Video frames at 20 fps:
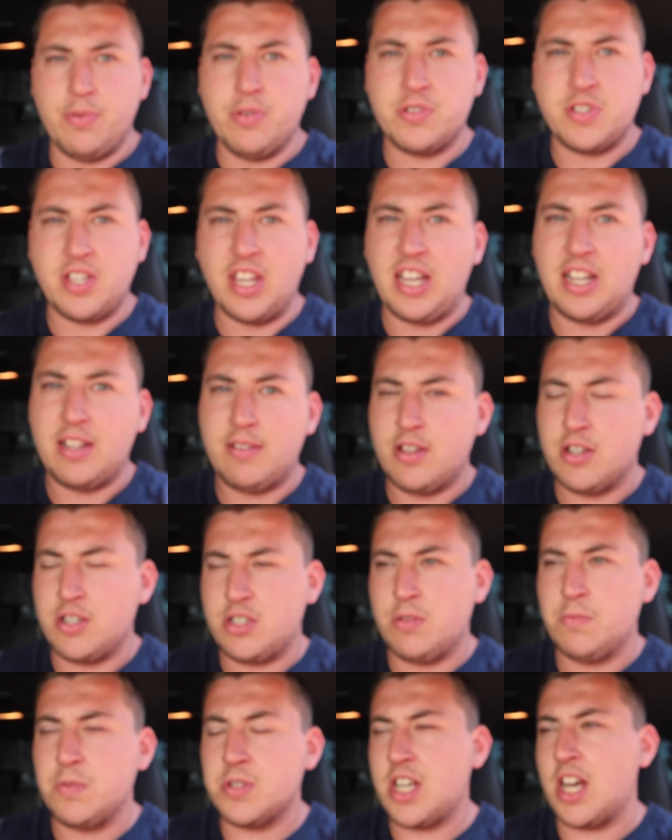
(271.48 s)
a boost leak.
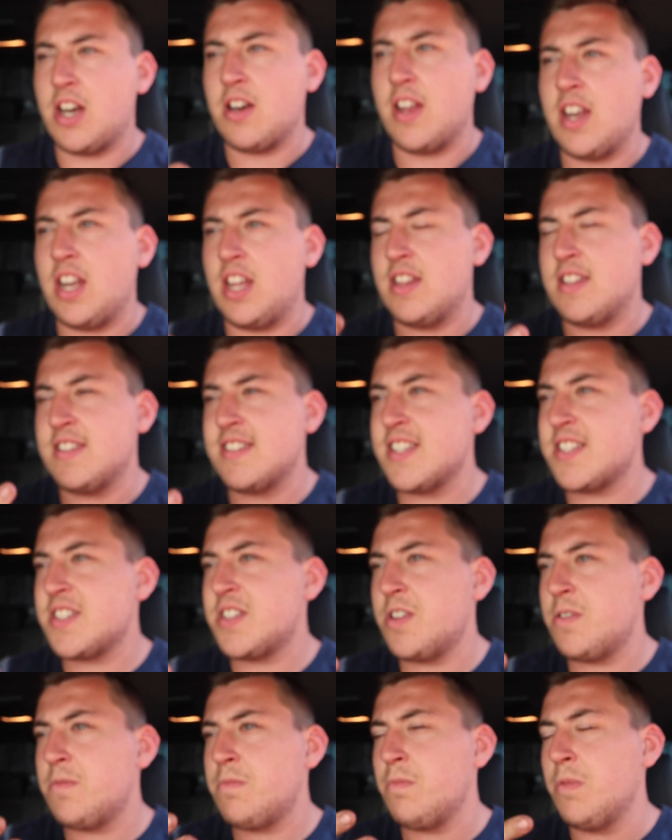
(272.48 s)
There's too much air getting in the
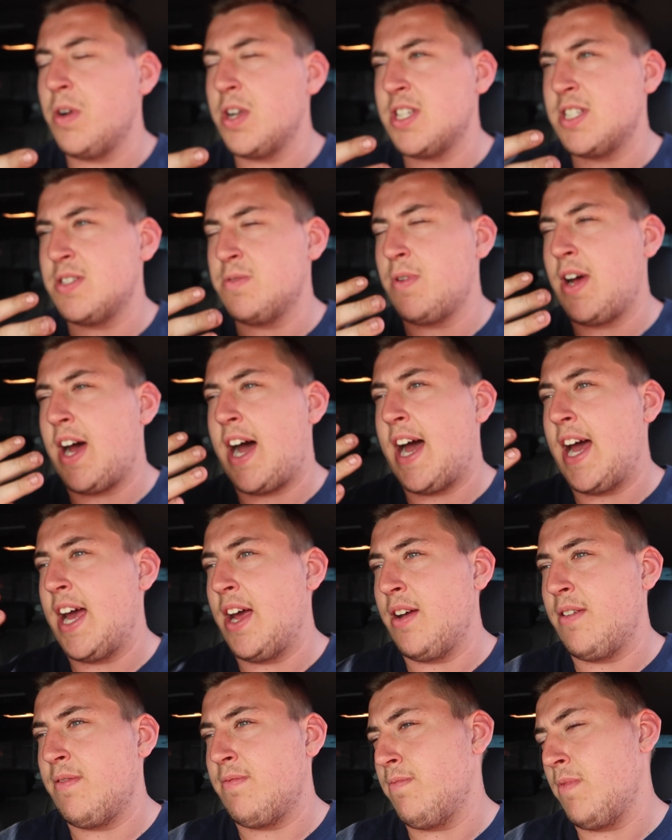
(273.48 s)
system, which is what
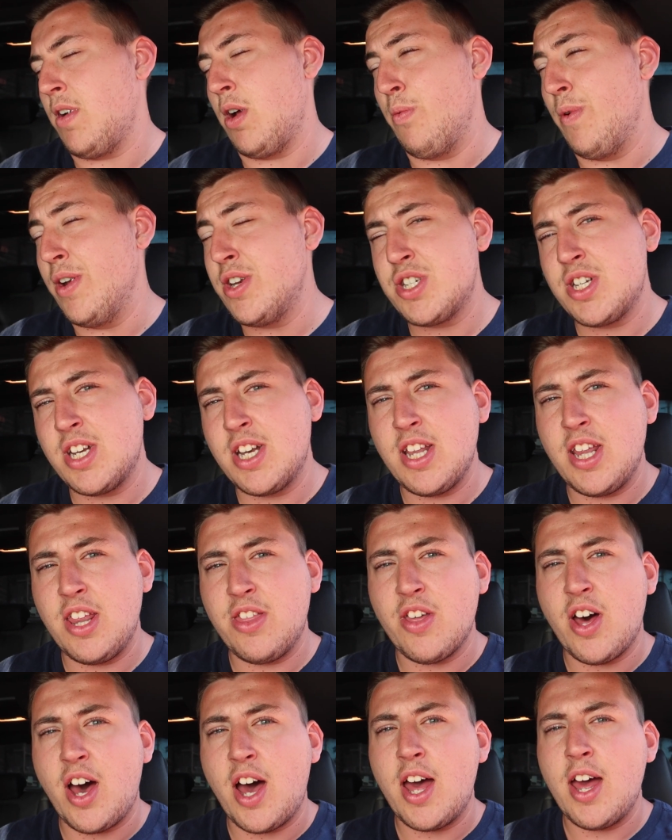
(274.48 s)
I originally
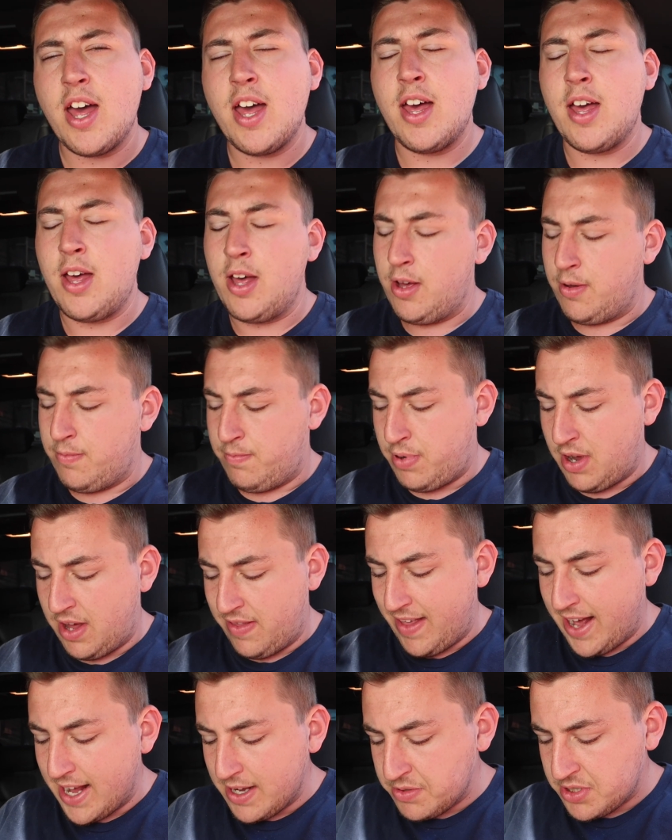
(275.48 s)
thought.
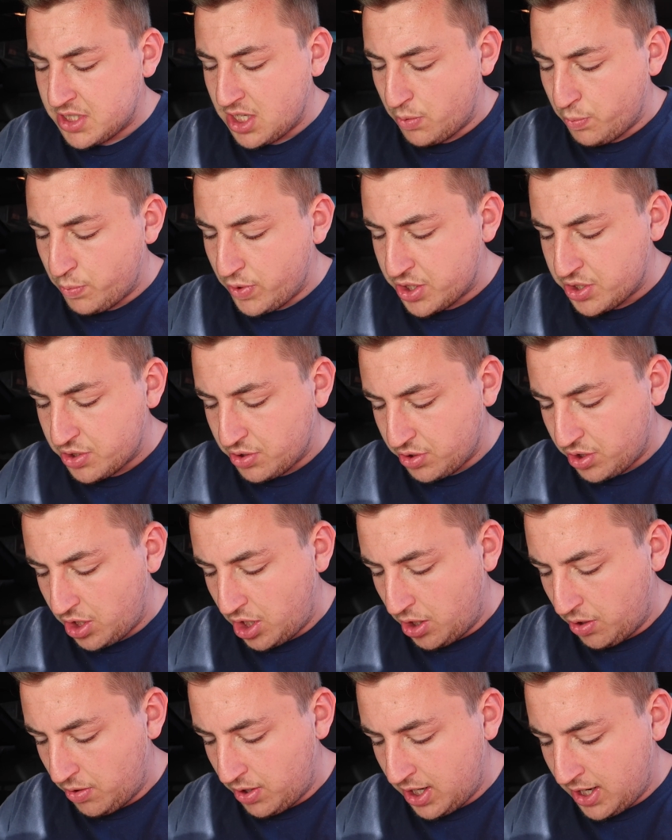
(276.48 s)
But that was the original
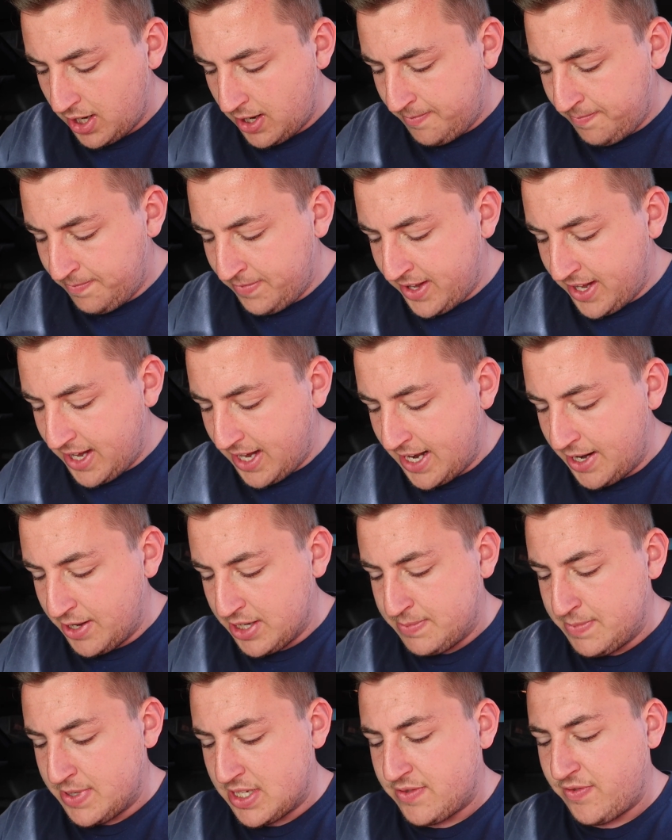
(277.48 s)
code, and it
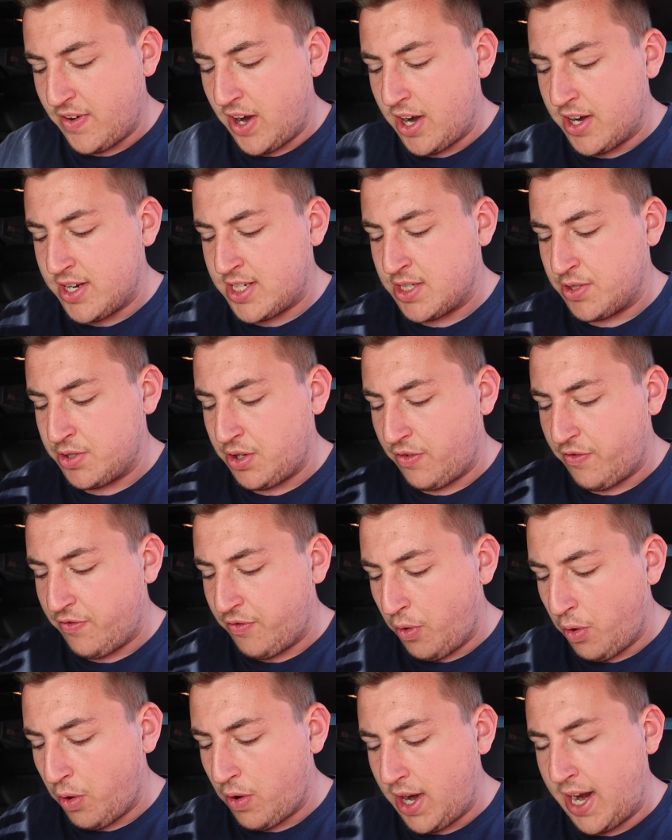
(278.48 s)
was misfire cylinder
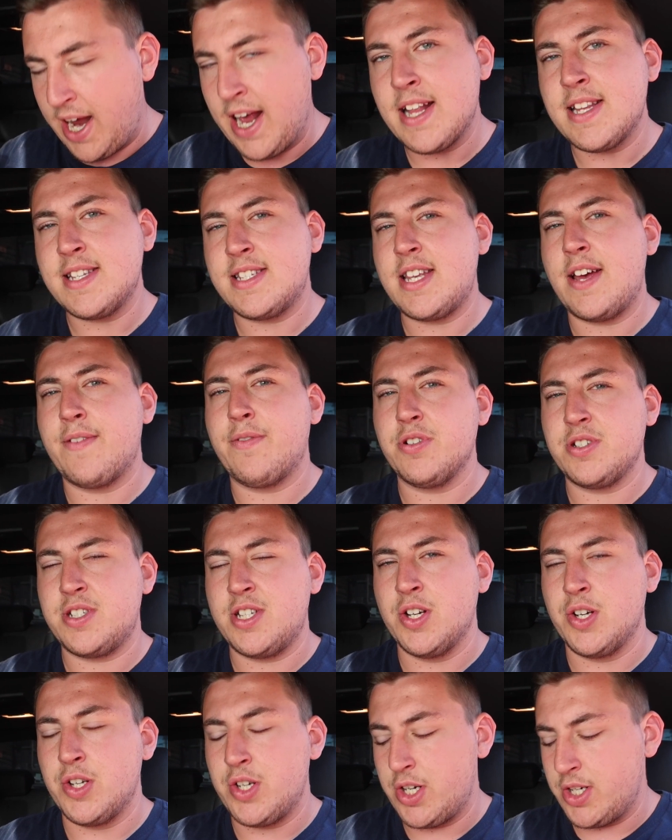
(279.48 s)
4 and several
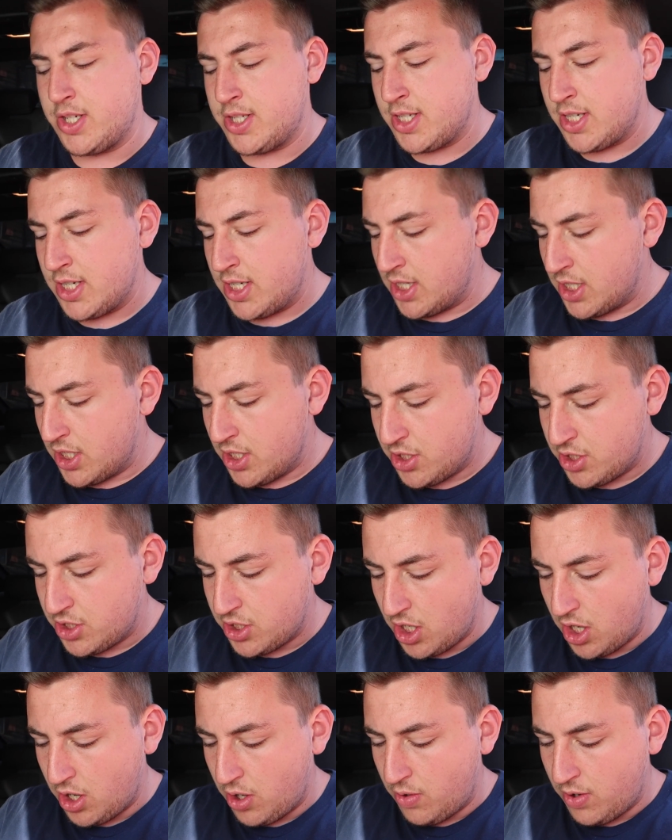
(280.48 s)
cylinders.
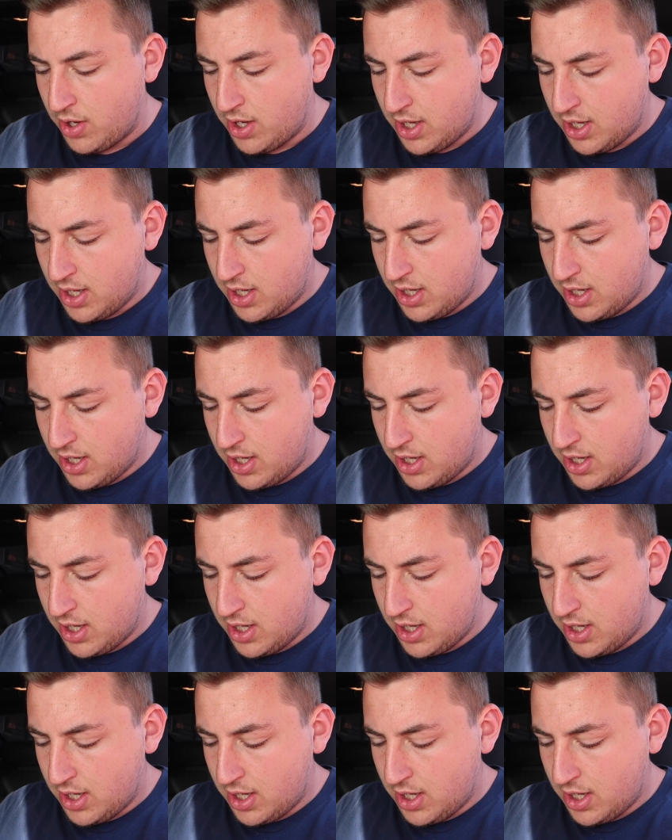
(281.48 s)
So,